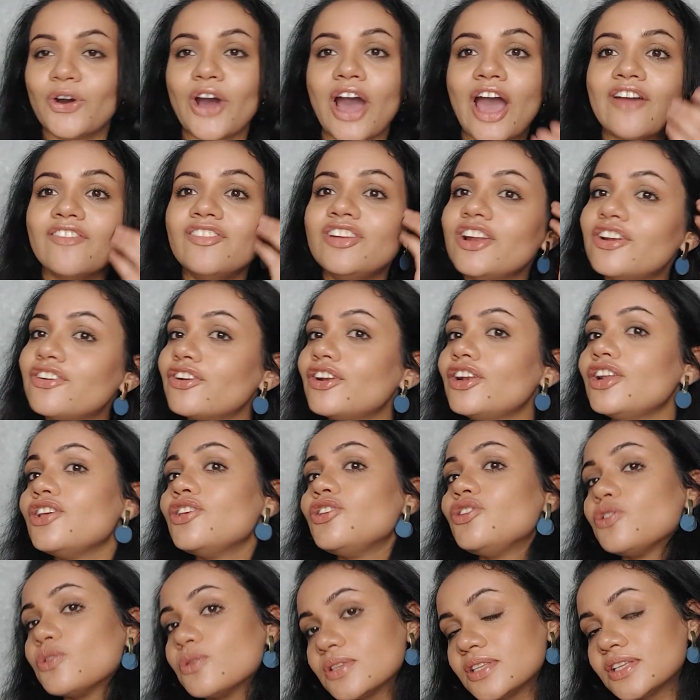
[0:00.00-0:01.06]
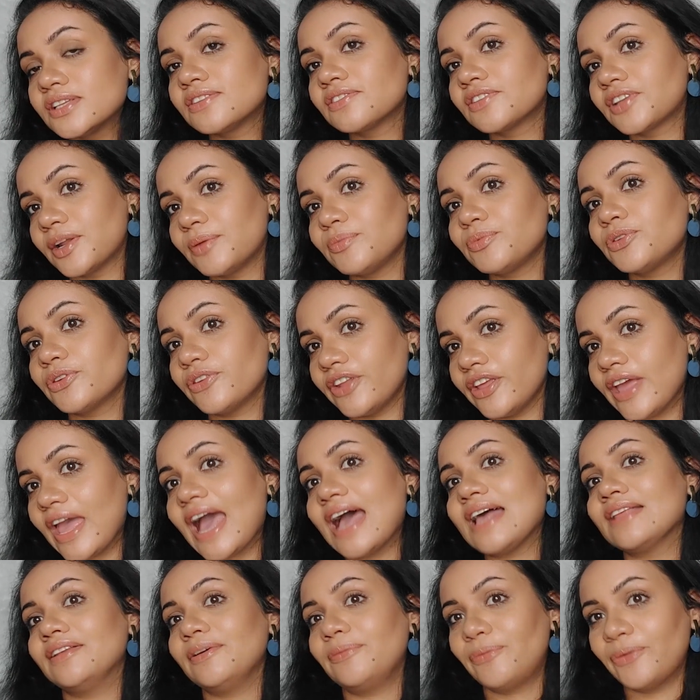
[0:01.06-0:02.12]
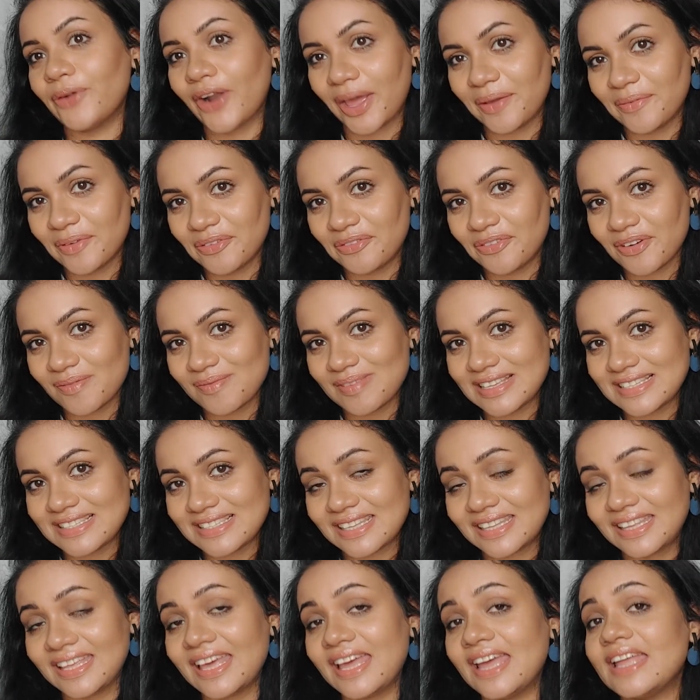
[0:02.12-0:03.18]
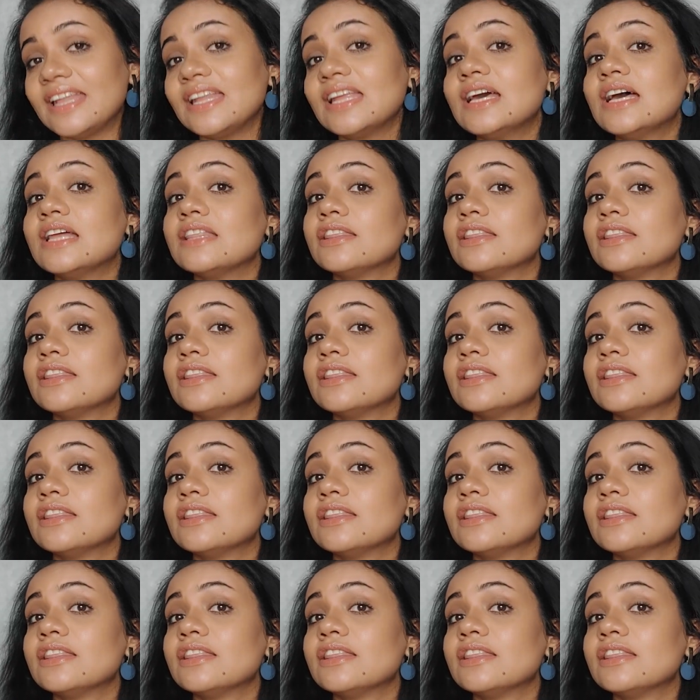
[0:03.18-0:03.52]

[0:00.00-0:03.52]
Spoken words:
I literally use this cream today as a primer for my skin.